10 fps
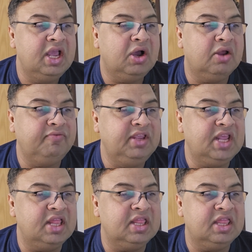or we
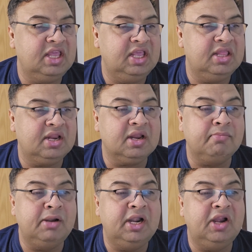can say, is
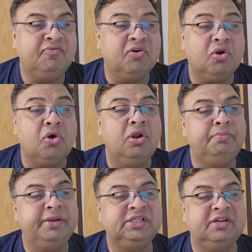recommended for all
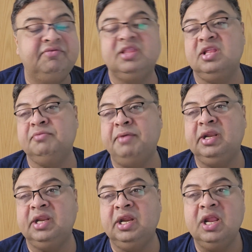patients with
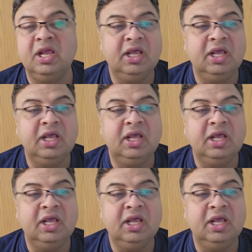suspected